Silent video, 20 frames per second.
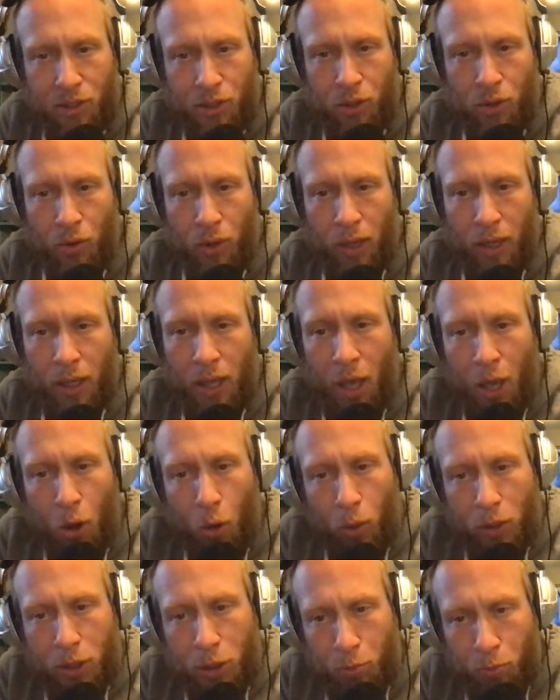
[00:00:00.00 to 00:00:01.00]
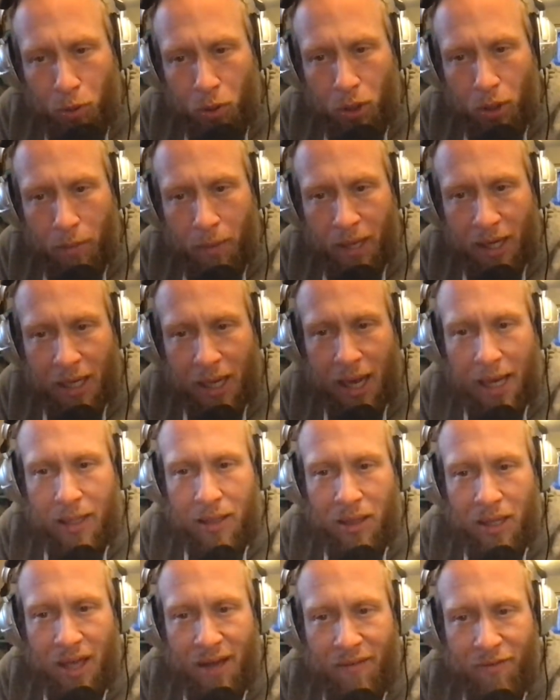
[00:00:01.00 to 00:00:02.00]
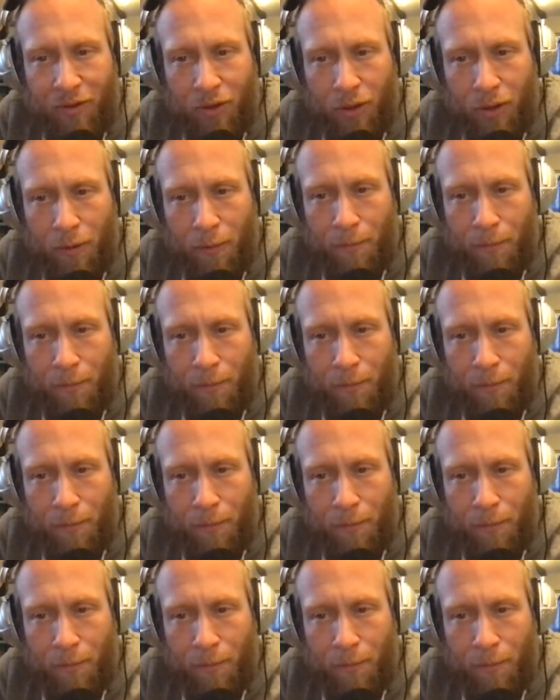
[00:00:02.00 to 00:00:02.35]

to it, which put him at eye level.